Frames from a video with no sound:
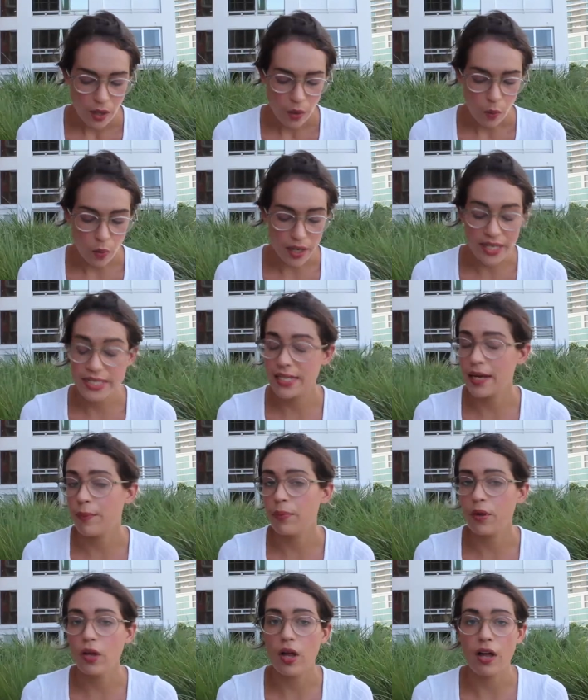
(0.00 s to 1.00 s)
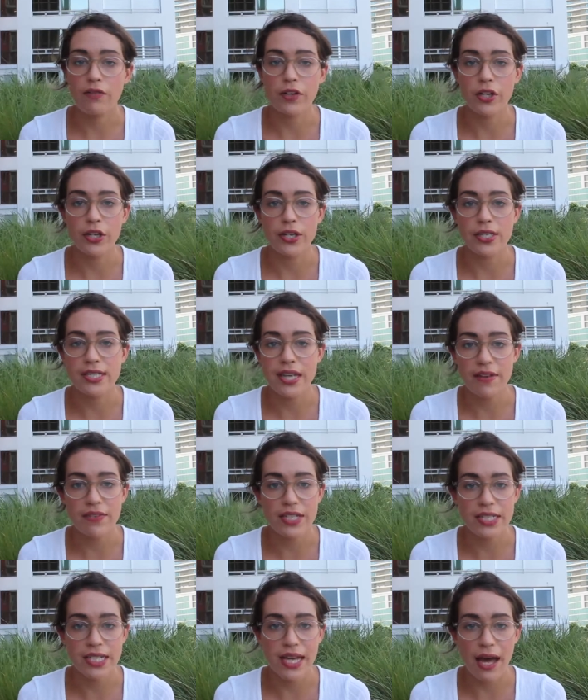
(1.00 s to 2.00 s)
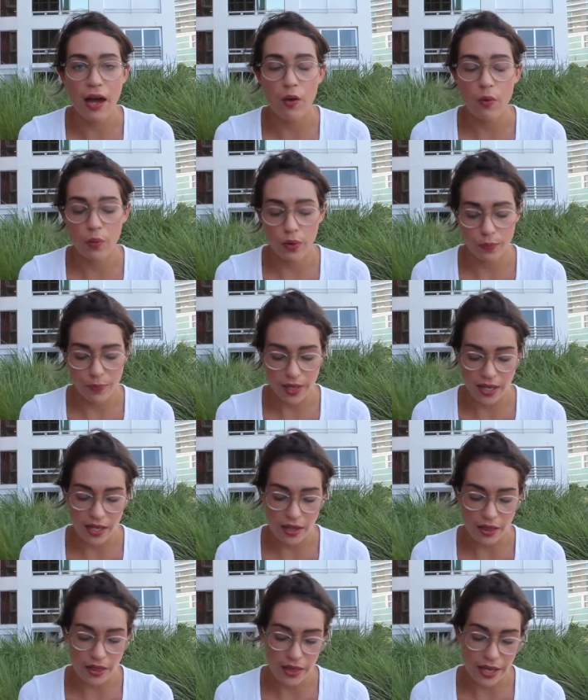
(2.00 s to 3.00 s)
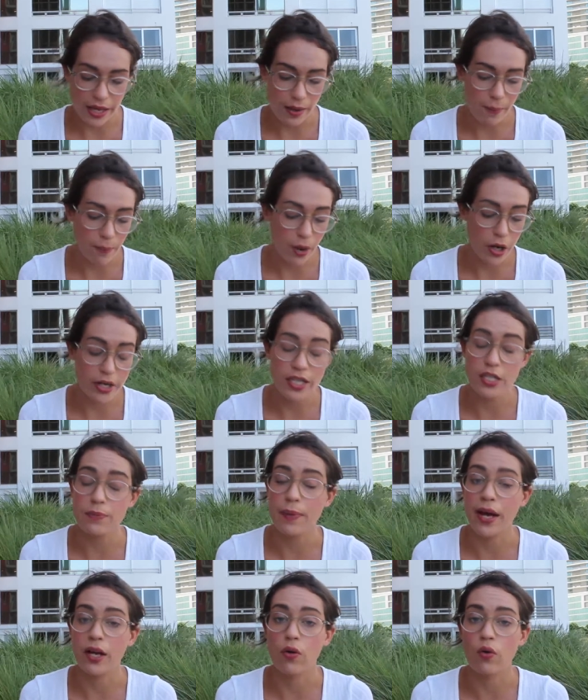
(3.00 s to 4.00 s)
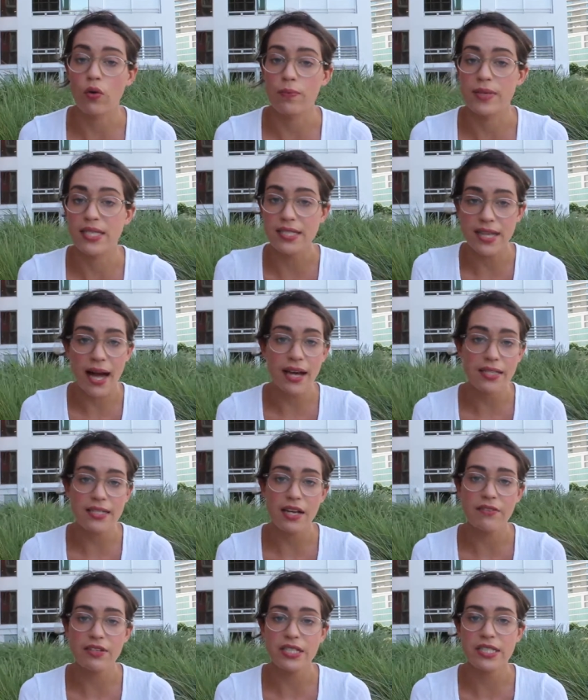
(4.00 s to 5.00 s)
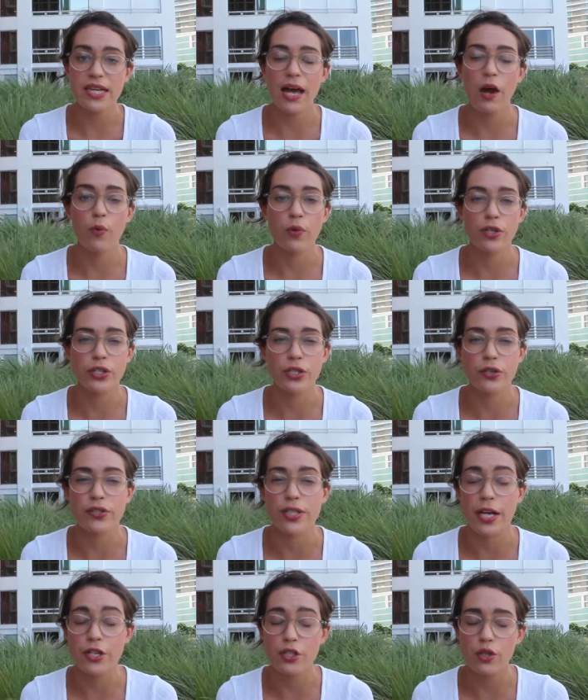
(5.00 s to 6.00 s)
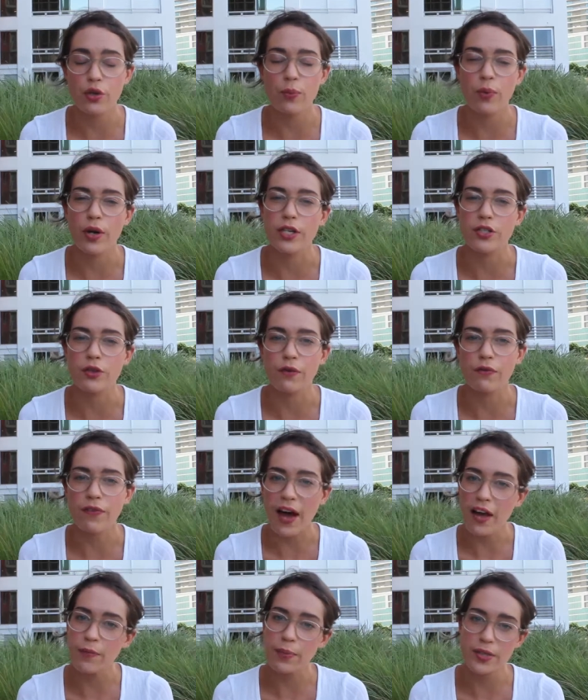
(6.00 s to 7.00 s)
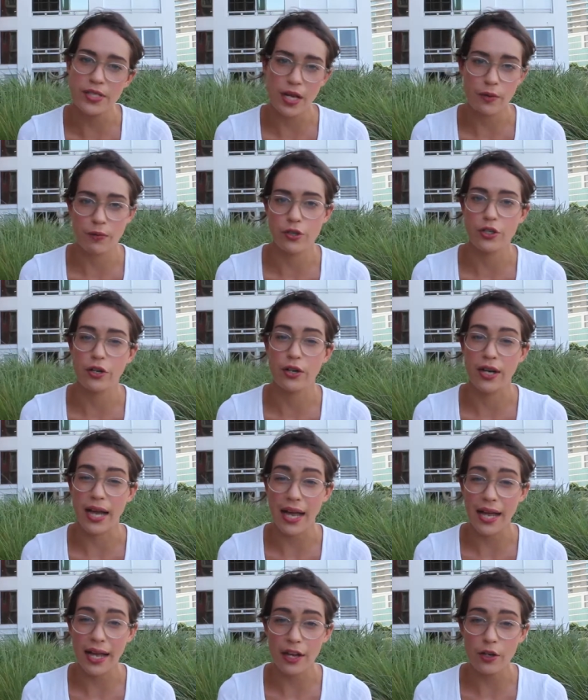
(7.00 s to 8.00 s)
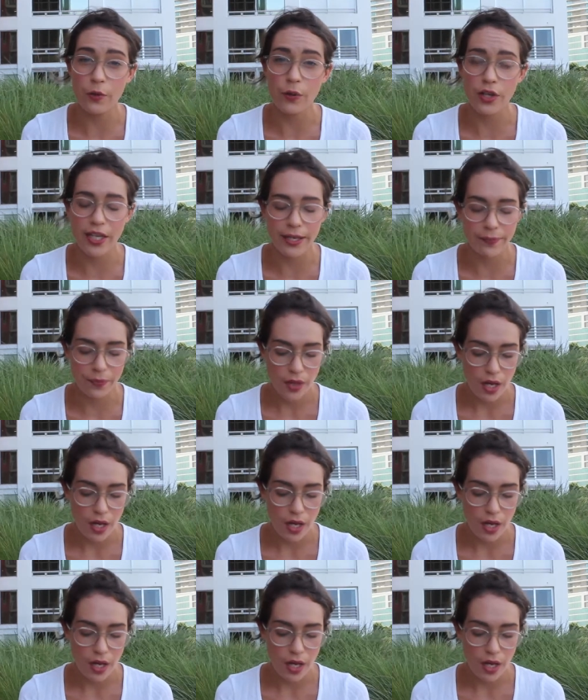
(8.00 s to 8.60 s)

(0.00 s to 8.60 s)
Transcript: One example of a good savings account would be the Marcus by Goldman Sachs savings account, which yields a two point two five percent return annually.